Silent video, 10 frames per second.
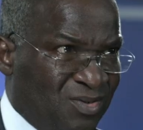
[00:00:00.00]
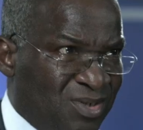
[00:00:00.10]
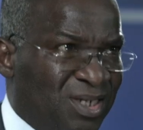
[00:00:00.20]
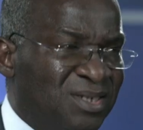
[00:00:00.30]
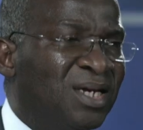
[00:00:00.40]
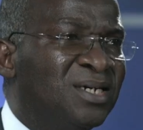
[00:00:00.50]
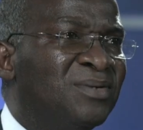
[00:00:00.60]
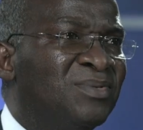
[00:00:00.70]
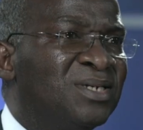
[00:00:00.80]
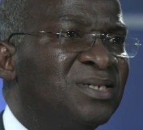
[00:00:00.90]

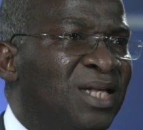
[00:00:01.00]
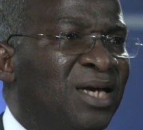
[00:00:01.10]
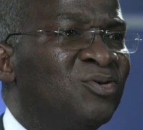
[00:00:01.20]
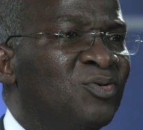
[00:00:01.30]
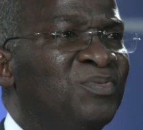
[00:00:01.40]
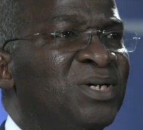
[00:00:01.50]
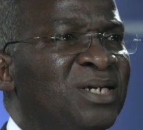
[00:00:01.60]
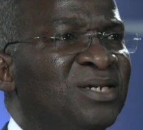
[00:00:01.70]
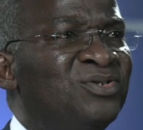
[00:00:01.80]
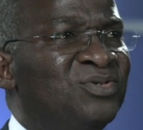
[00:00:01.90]
Understandably, it's like you being
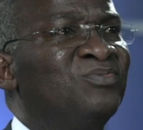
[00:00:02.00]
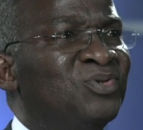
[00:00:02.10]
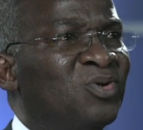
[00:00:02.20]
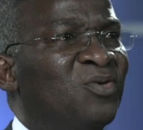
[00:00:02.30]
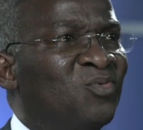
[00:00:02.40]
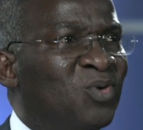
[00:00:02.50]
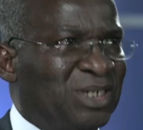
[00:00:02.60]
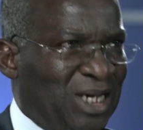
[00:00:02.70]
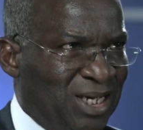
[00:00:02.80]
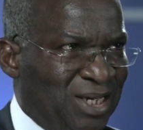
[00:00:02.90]
a distributor of
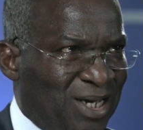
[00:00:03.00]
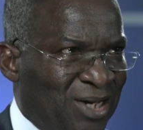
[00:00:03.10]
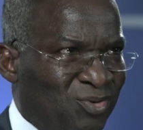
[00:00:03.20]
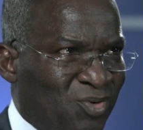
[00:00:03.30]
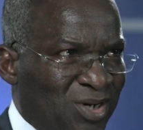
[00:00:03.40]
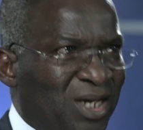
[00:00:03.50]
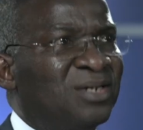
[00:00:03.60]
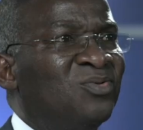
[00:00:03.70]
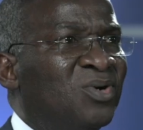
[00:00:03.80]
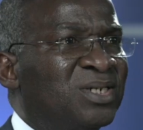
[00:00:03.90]
water and you collect
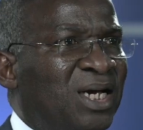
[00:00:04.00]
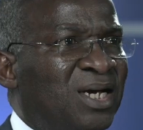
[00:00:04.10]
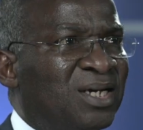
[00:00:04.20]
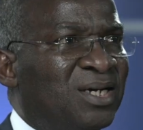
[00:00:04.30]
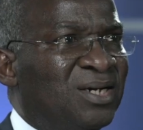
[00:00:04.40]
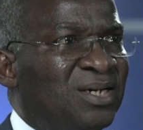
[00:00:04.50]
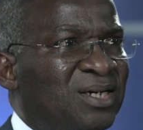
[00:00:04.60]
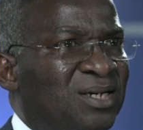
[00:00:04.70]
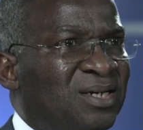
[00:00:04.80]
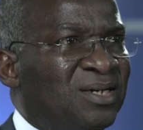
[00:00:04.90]
the water
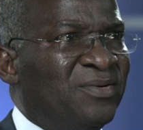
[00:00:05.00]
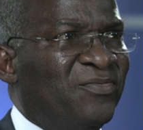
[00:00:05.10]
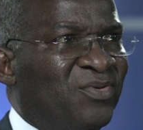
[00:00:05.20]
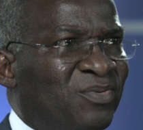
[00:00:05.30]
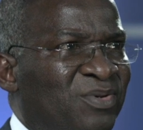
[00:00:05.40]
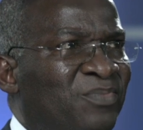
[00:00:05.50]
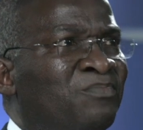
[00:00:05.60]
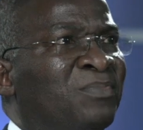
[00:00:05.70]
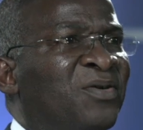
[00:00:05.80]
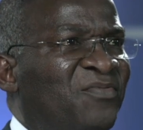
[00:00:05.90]
from the
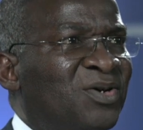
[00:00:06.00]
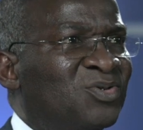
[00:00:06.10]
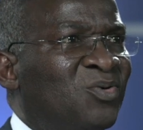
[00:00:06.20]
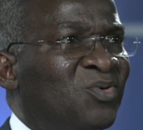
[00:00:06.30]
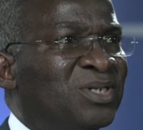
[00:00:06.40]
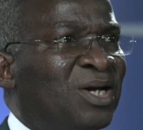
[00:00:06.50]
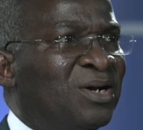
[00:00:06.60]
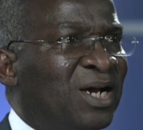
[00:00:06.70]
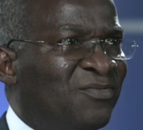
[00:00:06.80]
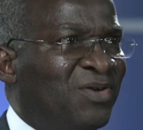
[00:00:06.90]
manufacturer of water
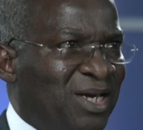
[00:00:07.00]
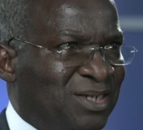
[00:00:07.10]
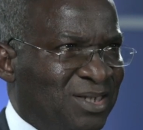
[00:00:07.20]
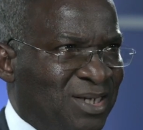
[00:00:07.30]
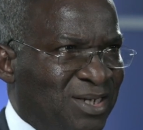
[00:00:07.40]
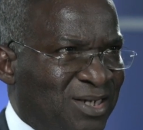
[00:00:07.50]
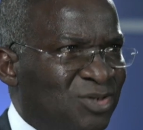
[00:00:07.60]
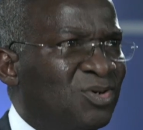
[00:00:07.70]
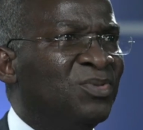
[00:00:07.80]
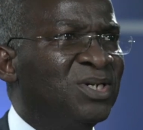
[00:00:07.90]
in advance. Then
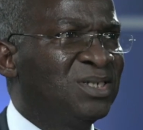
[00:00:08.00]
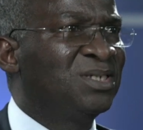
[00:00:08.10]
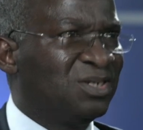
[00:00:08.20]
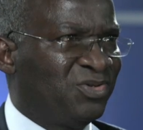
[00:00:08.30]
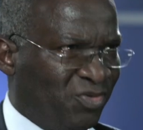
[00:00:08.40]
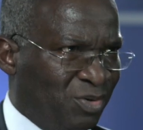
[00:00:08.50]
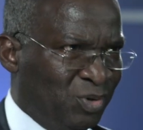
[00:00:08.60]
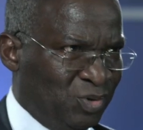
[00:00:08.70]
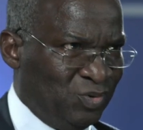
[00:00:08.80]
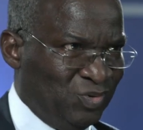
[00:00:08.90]
somebody steals 4
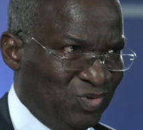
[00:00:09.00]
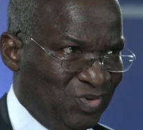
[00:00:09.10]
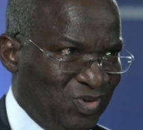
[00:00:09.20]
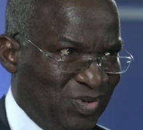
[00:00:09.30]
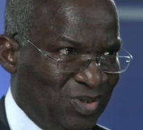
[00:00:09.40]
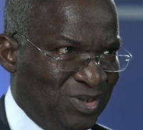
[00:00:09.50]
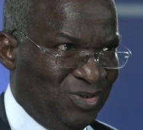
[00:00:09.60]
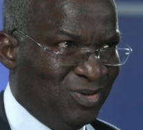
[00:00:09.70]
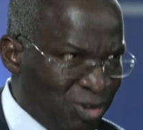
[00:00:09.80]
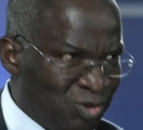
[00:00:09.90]
bottles.
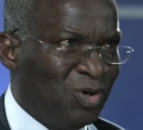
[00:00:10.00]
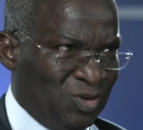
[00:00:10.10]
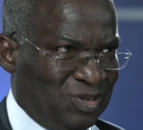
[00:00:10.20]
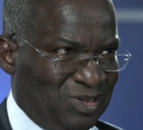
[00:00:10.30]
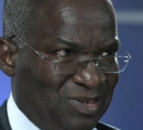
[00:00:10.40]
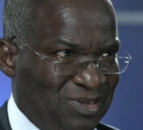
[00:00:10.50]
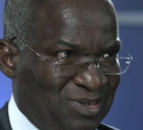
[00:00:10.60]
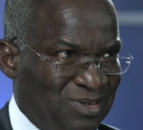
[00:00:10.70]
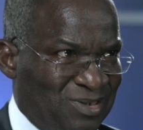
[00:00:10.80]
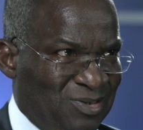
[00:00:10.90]
You are short.
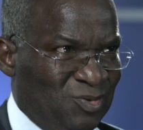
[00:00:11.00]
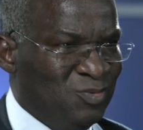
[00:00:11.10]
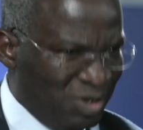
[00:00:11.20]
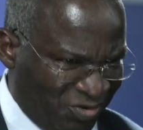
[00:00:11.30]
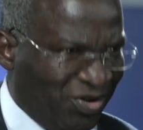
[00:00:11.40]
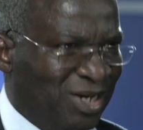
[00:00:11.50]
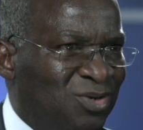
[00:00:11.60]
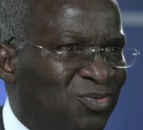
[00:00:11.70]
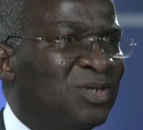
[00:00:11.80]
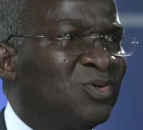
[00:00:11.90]
You must find a
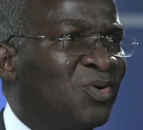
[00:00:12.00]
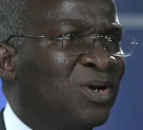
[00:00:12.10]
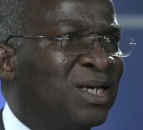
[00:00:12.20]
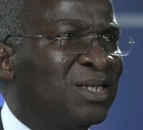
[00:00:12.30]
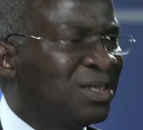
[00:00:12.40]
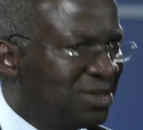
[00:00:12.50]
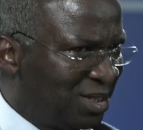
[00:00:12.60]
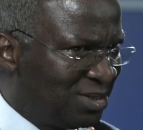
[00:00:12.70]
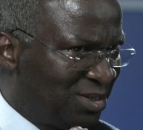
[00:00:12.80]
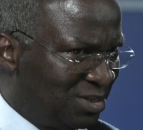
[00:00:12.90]
way to collect.
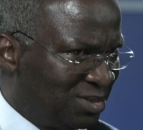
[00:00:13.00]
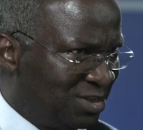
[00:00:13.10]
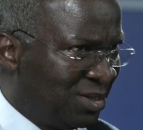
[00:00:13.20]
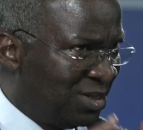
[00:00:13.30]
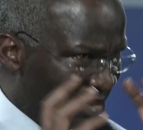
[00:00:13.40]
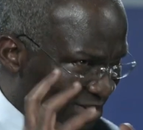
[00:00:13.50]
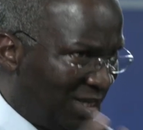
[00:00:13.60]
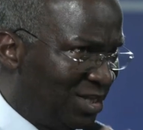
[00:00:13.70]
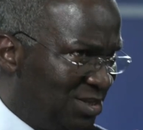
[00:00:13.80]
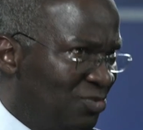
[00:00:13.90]
That's the
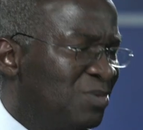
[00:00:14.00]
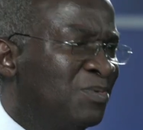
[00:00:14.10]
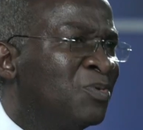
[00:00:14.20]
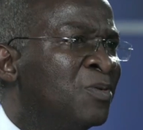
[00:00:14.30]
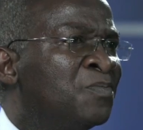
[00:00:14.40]
sense in which people.